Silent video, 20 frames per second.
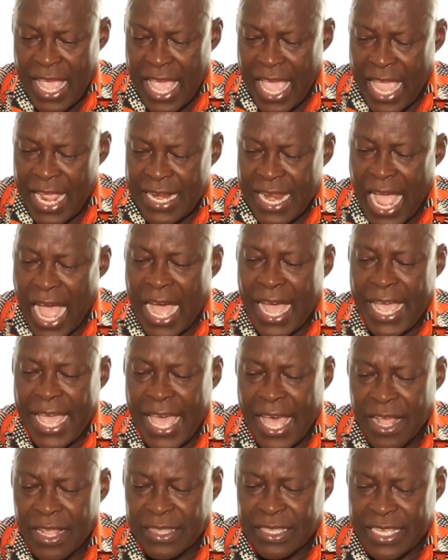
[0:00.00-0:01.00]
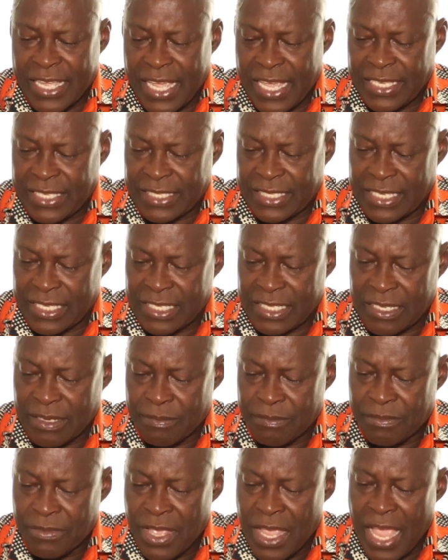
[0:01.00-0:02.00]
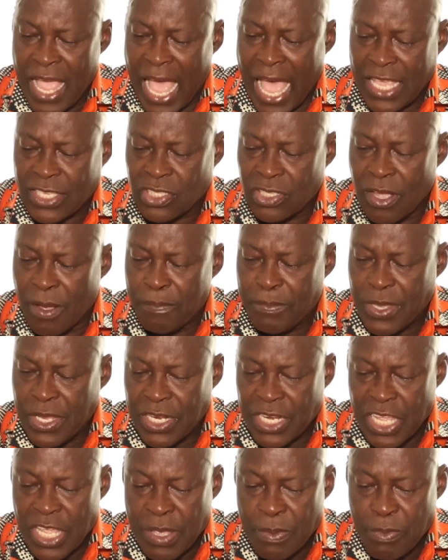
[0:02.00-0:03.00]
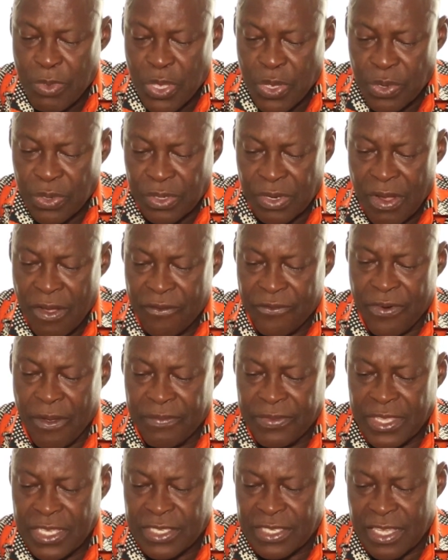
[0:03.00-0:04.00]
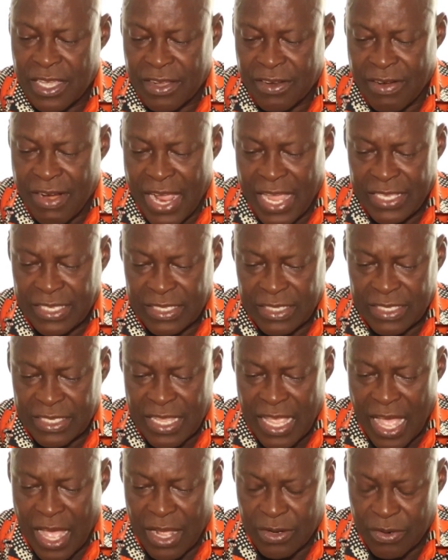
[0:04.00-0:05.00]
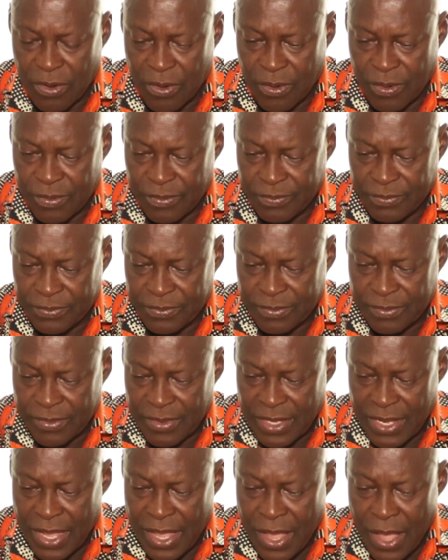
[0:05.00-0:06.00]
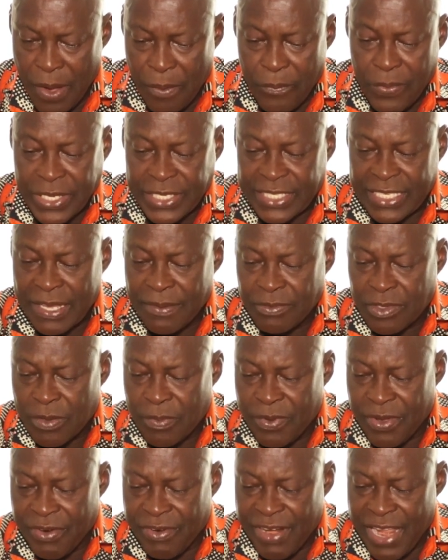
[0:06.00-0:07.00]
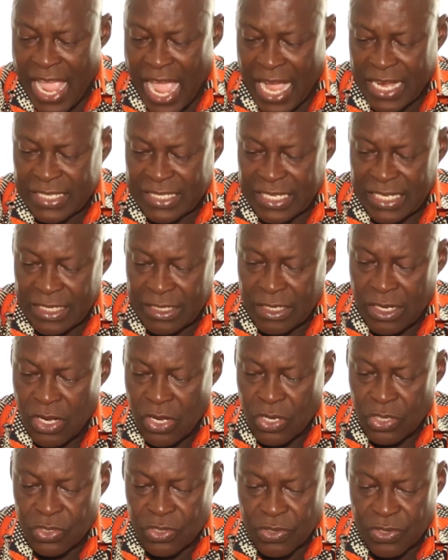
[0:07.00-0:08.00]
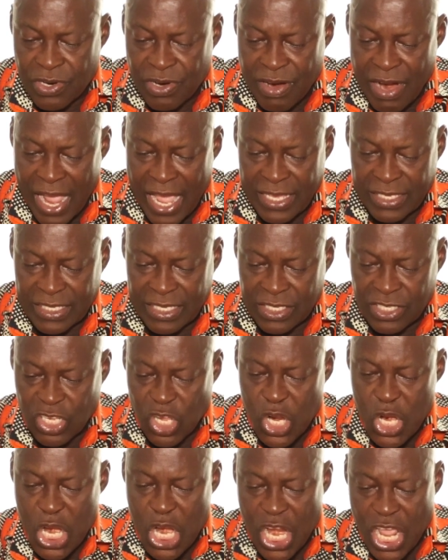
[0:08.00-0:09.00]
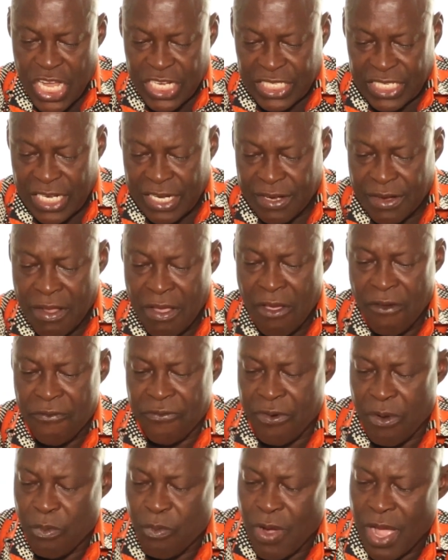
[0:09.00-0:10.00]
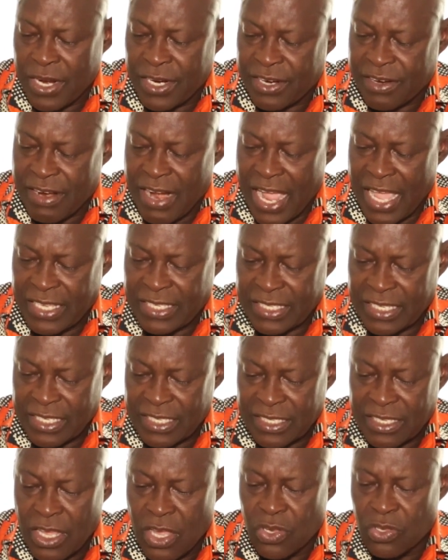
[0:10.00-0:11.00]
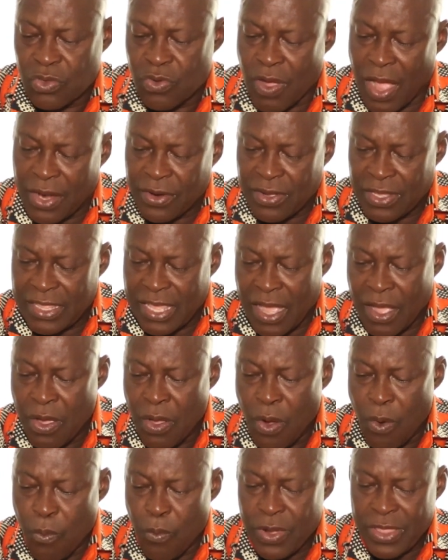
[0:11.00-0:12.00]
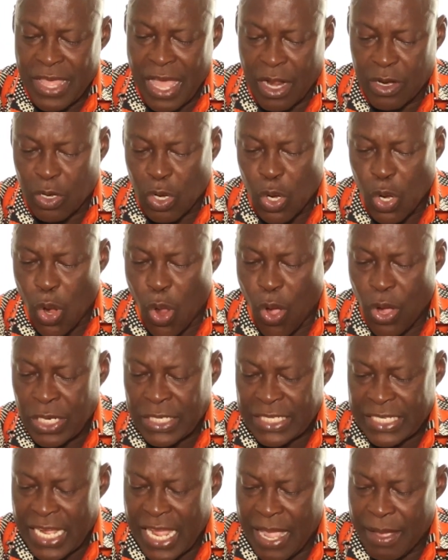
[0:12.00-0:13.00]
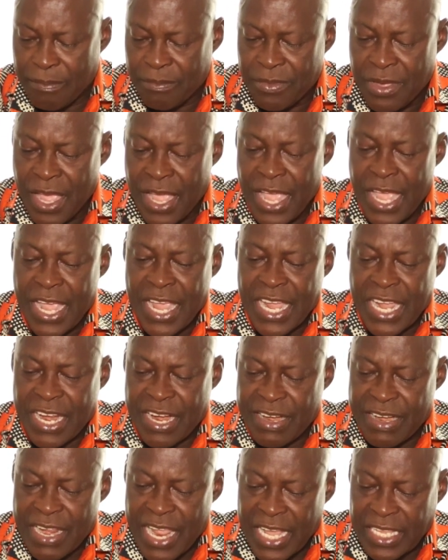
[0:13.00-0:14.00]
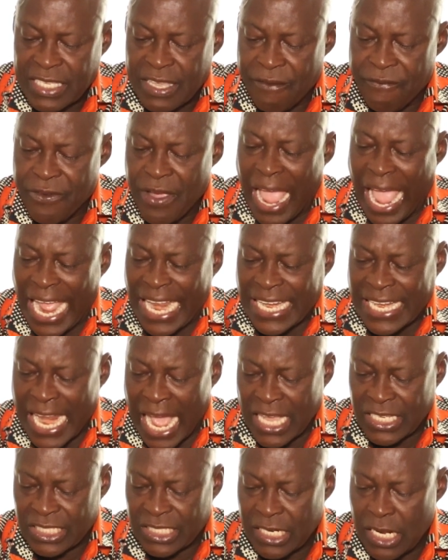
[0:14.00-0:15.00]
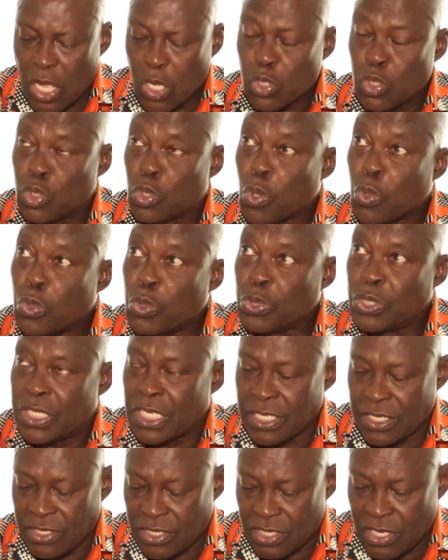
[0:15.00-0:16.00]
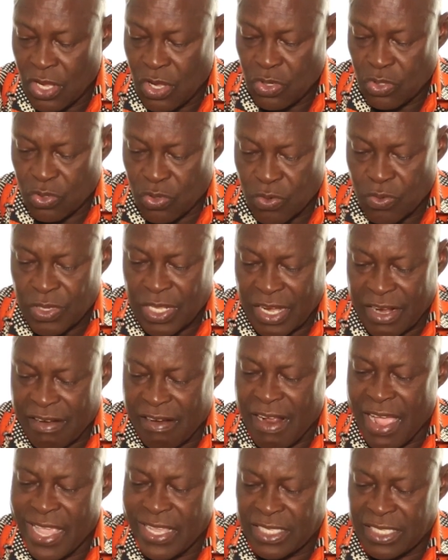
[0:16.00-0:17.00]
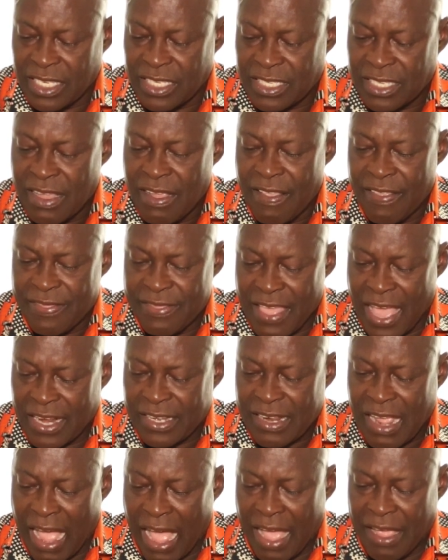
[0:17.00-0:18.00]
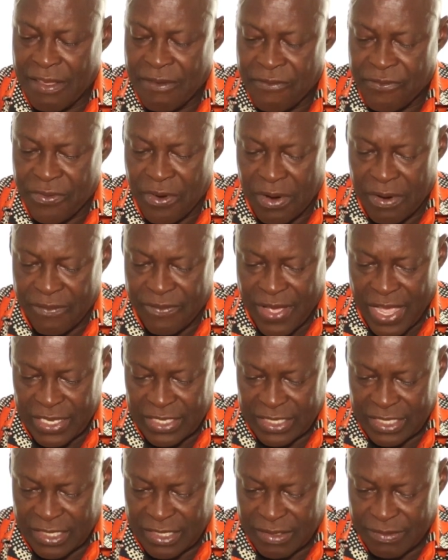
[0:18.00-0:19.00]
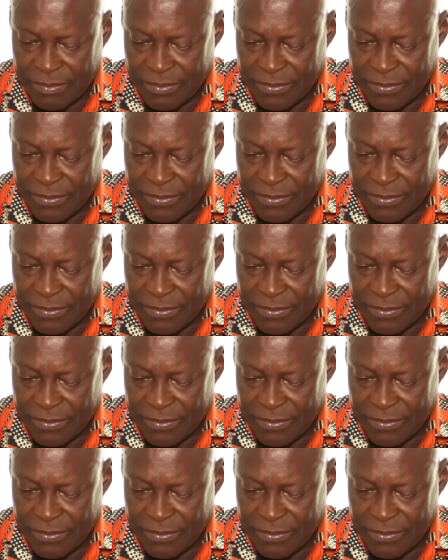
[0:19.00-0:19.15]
and our healthcare system has not been immune from this crisis at all. We seem to be reacting to crisis, lurching from one crisis to another without long-term creative national solutions to the crises that are in front of us.